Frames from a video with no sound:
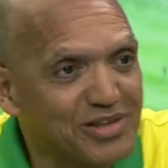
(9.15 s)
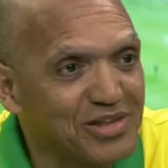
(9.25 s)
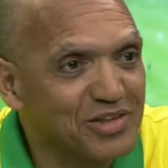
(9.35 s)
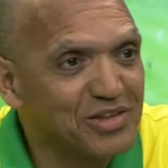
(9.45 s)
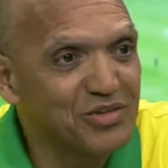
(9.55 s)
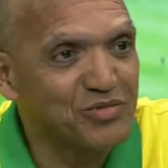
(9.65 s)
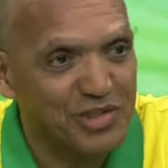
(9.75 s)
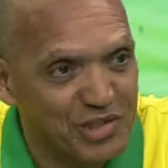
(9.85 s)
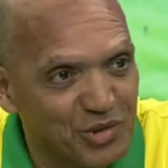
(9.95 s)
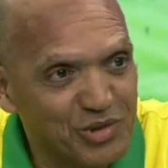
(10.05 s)
It's, it's
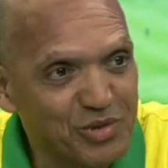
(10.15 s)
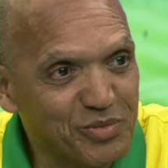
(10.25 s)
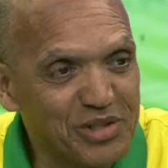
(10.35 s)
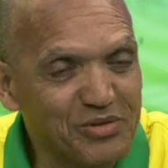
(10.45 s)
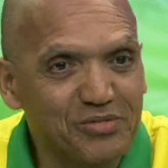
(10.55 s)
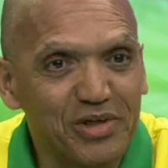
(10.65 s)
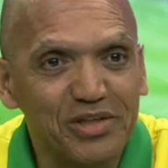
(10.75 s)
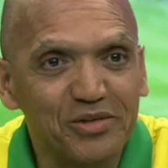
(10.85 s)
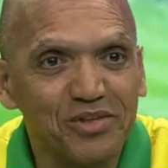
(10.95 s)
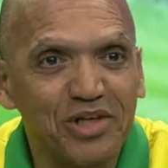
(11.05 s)
very good, as a matter of
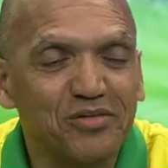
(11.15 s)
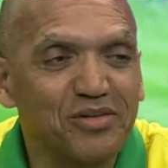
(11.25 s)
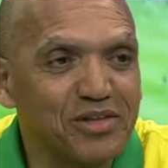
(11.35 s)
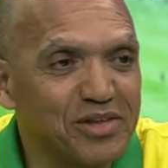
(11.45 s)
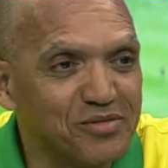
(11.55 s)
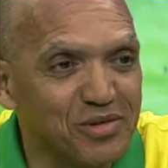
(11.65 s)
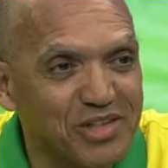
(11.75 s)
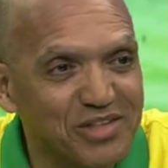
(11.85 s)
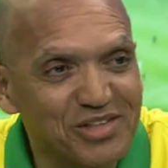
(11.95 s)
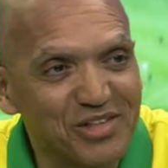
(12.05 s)
fact. Even after the
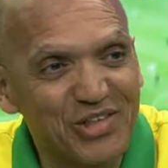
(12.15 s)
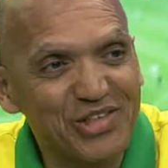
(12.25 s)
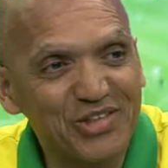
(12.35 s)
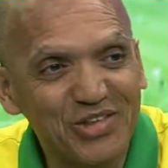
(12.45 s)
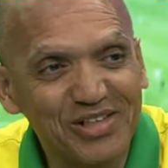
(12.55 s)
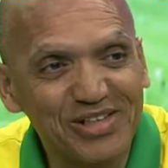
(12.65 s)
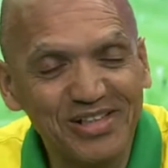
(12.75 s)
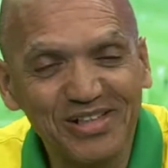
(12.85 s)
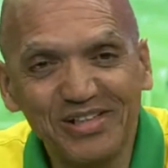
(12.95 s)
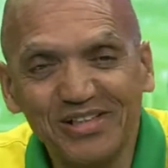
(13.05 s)
unfortunate loss on
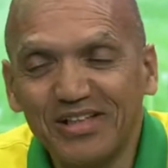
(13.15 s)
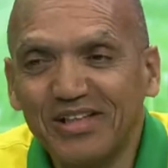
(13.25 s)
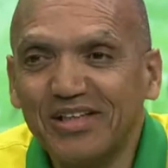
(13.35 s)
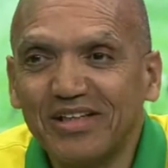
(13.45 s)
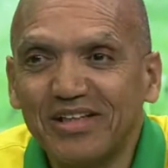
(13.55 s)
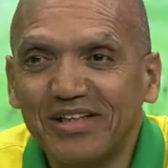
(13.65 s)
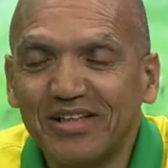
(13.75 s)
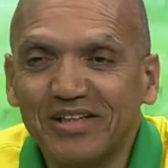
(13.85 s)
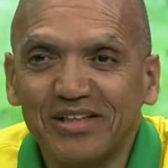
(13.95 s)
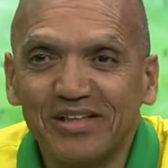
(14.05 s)
uh,
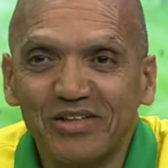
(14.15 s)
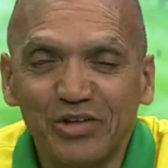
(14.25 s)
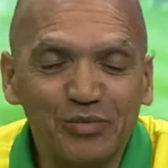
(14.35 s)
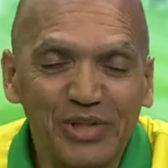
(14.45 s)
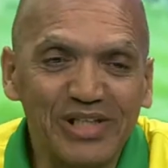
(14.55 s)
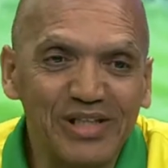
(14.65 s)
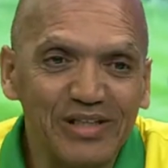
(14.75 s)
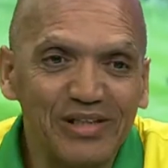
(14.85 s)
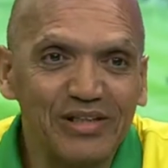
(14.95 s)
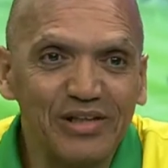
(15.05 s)
uh, on
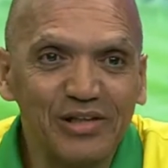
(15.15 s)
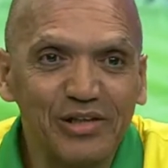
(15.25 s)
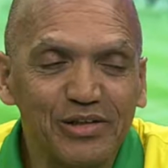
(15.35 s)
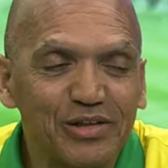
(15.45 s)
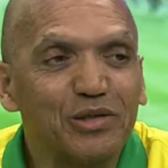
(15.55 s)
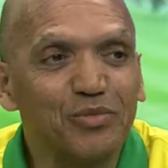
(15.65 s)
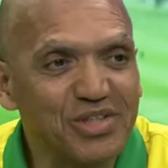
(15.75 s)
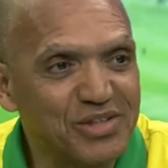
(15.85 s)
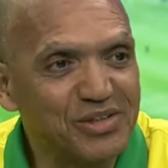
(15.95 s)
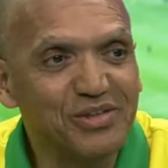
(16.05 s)
Monday, uh, the team is
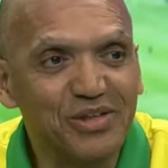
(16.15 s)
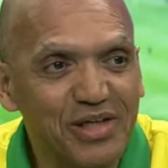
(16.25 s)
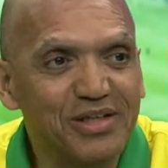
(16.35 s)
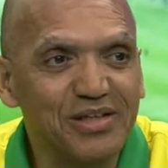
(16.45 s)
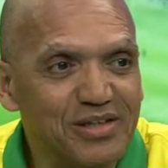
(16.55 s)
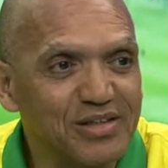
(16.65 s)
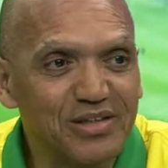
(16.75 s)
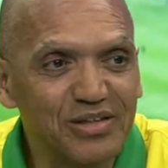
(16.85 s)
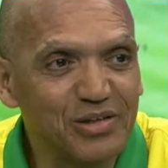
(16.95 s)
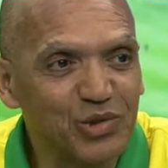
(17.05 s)
still. I think they're
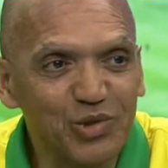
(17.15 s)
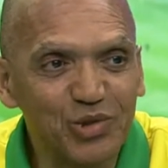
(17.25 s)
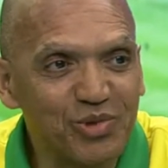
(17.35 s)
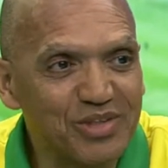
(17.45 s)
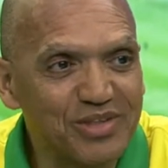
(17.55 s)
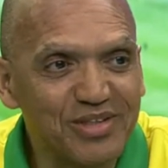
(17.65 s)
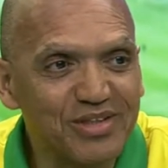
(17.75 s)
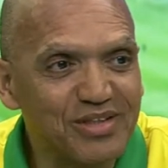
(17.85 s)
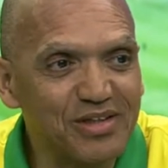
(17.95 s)
still in good spirits.